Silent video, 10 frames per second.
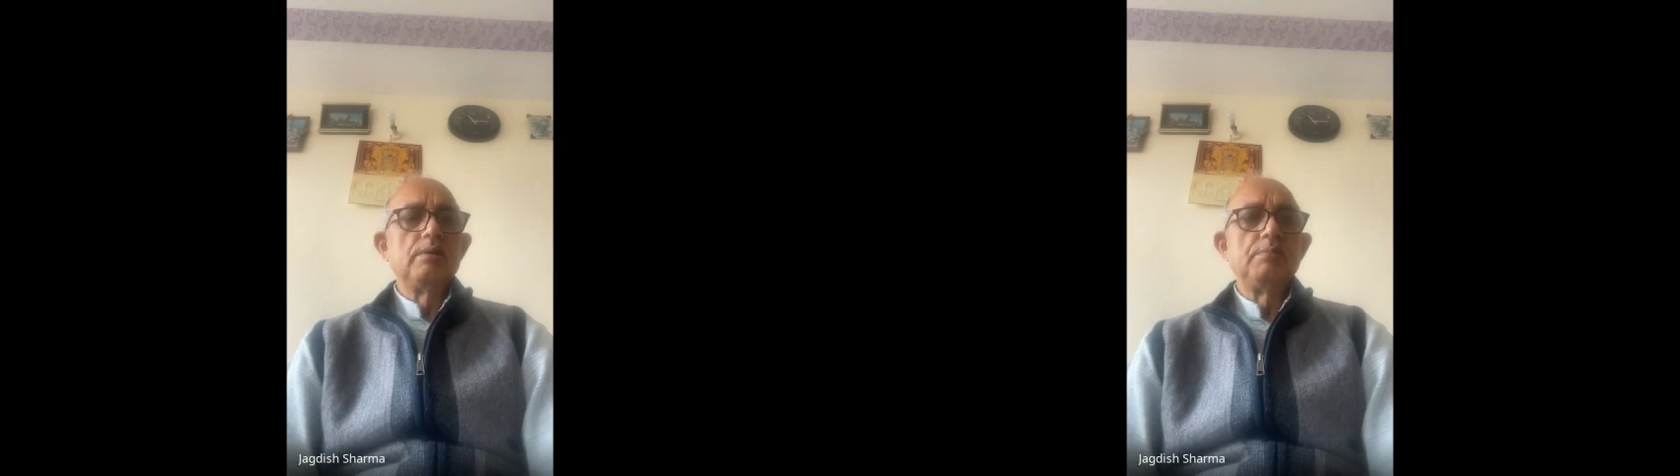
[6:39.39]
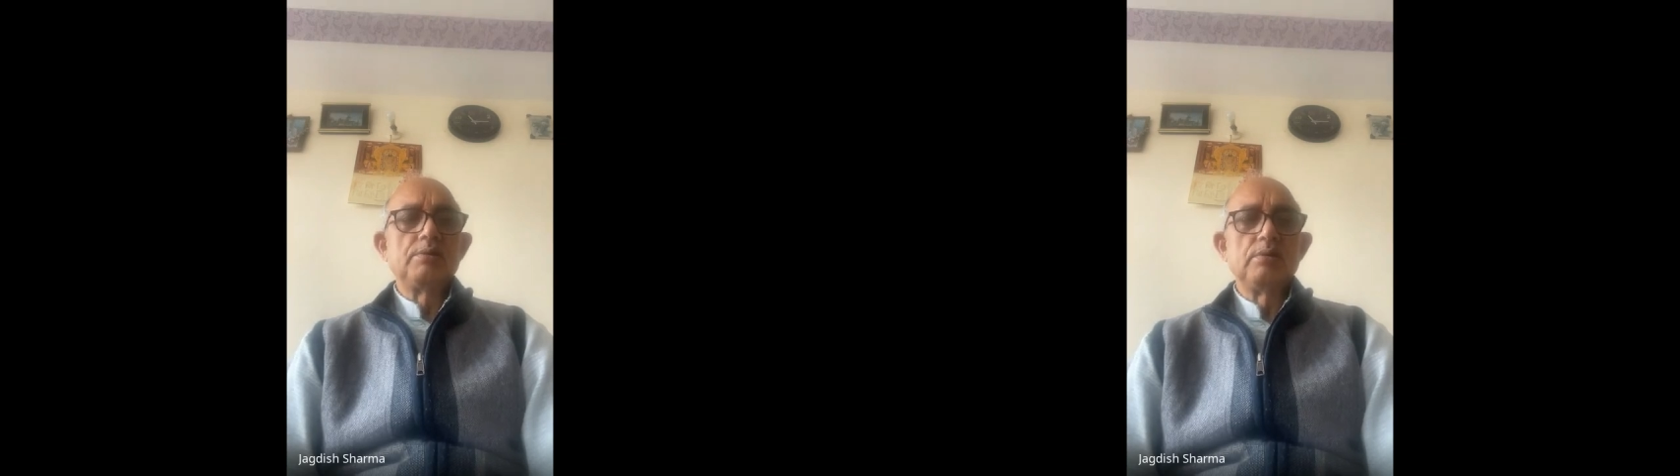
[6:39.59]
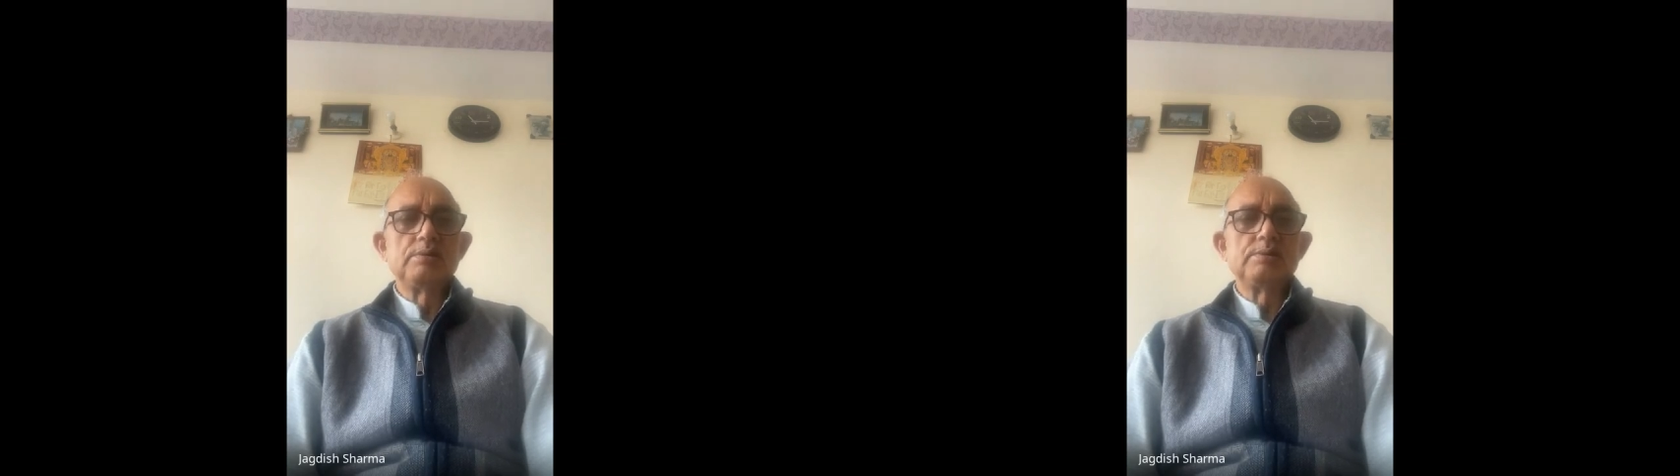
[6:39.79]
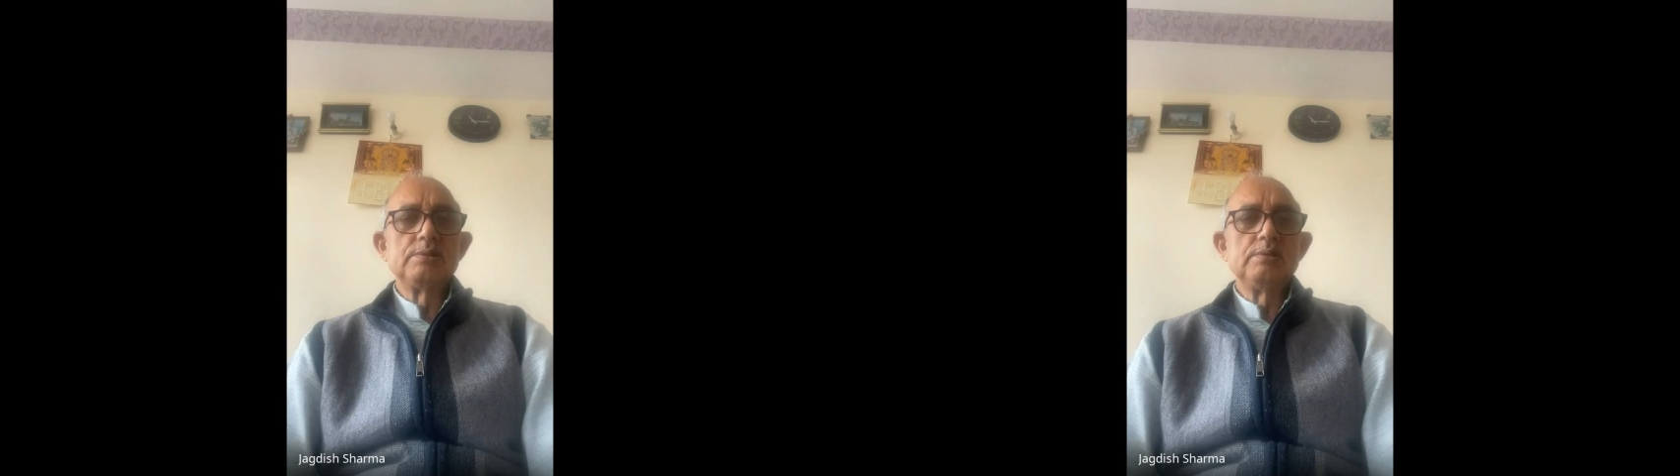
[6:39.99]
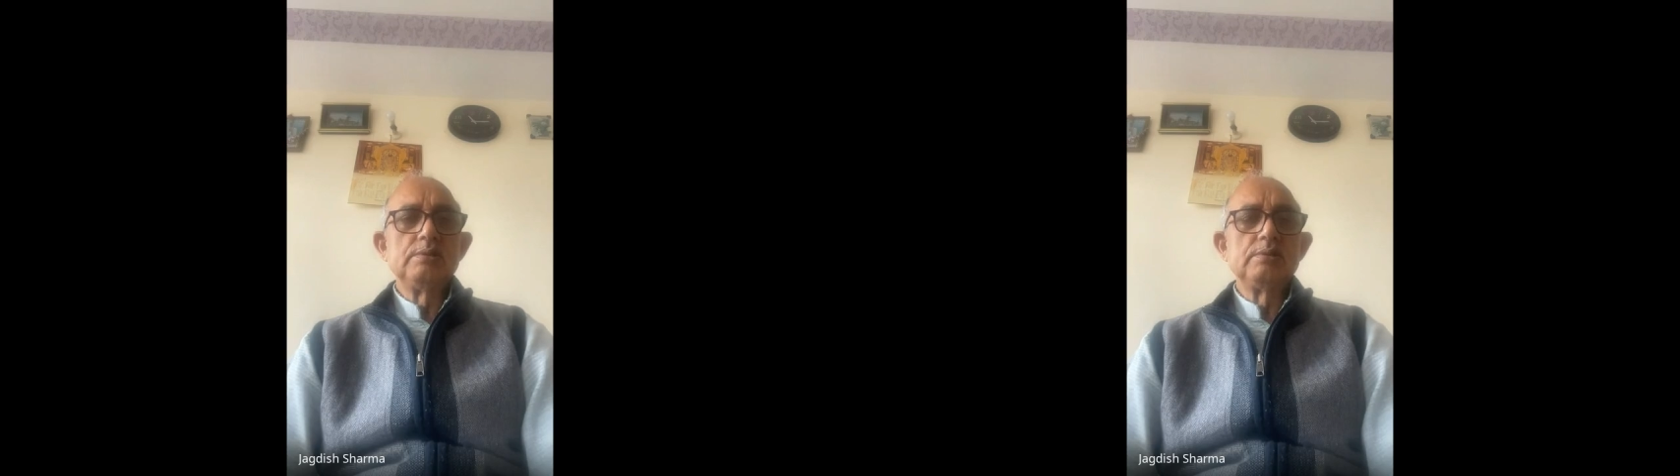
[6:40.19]
because
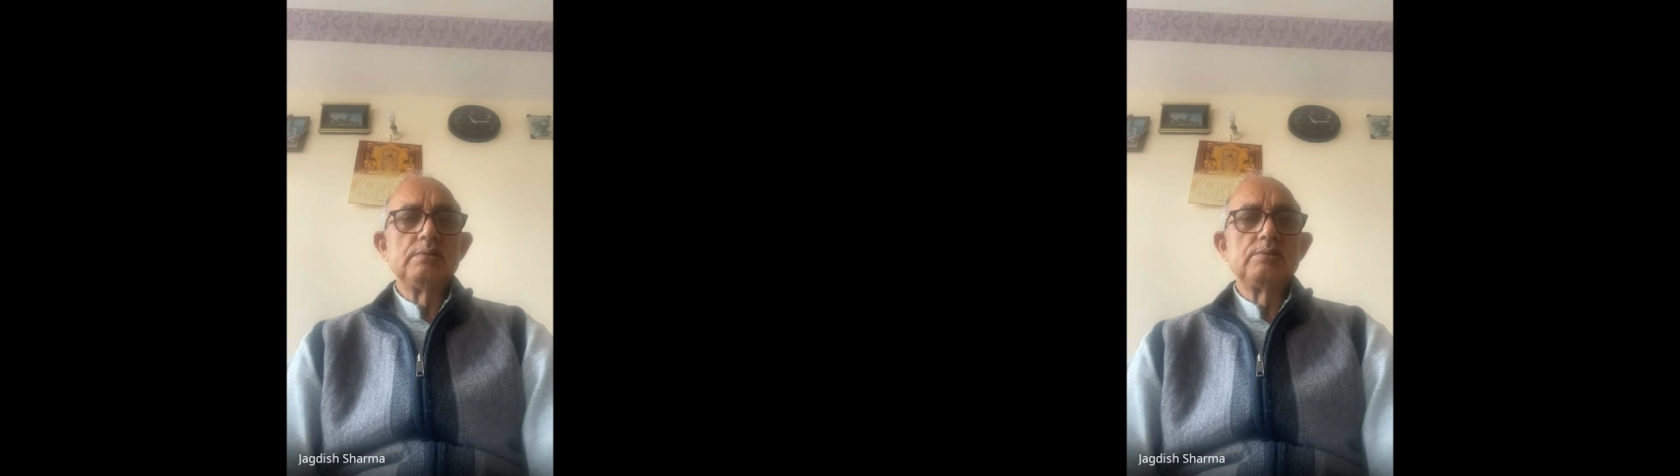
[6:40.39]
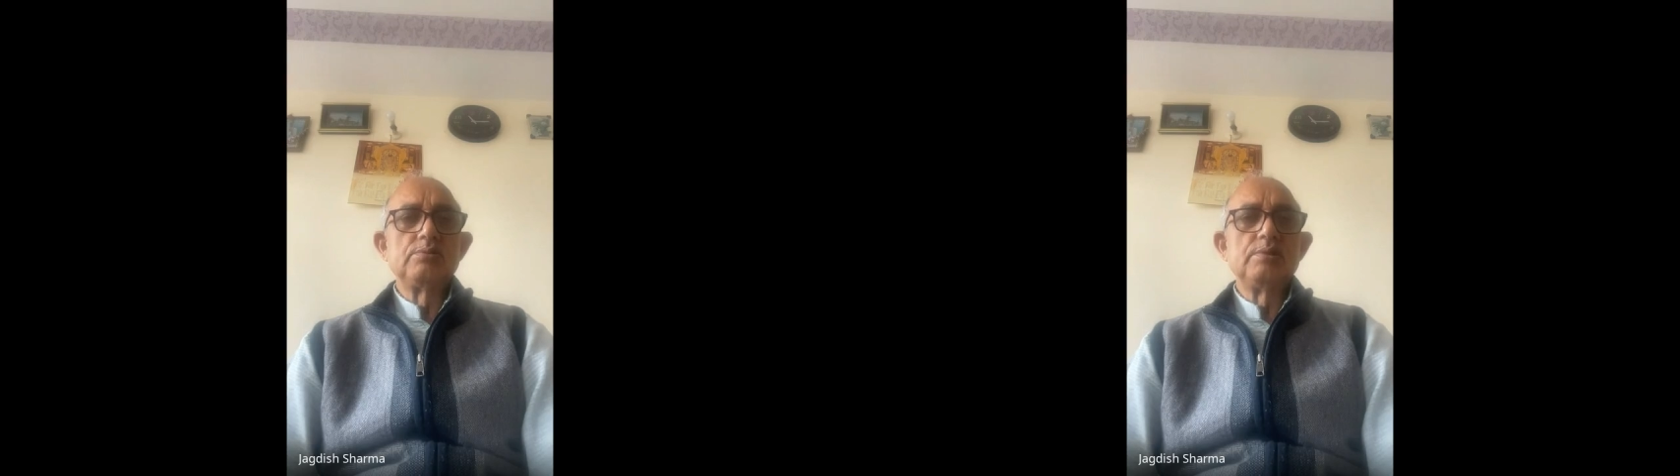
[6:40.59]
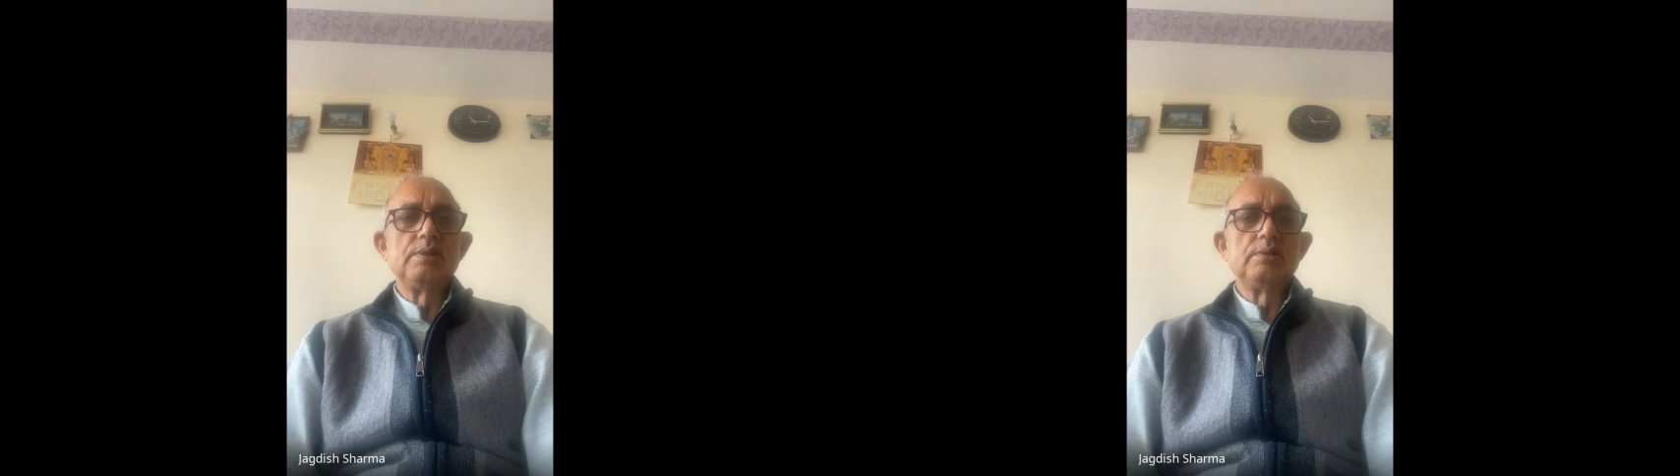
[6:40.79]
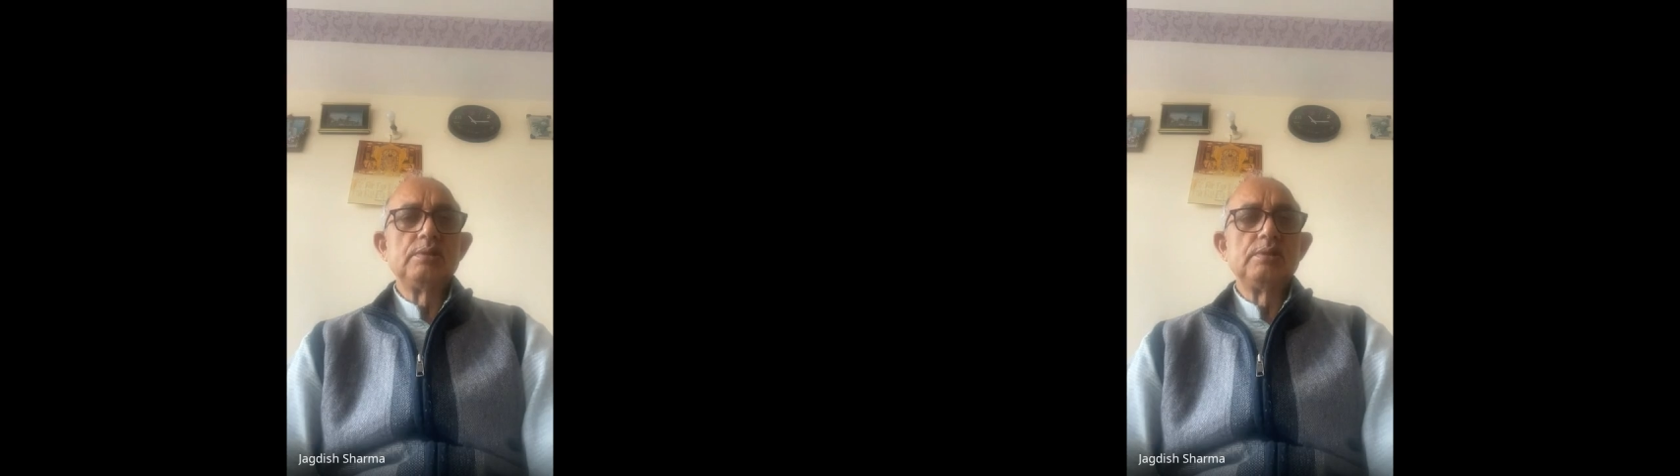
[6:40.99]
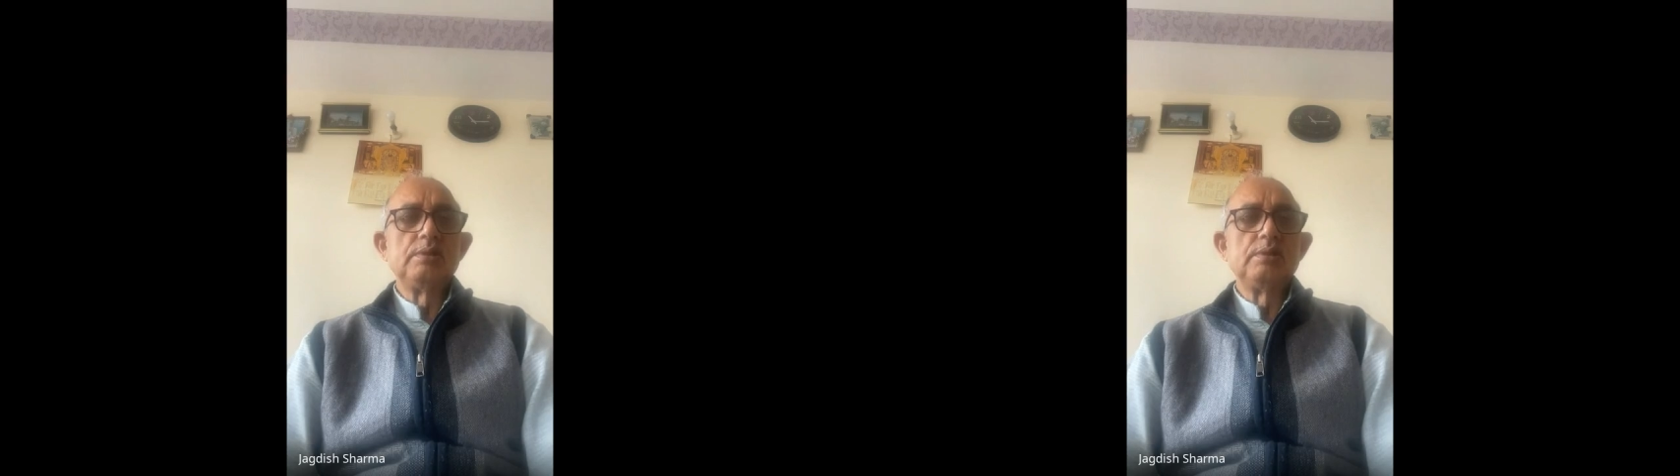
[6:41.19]
today the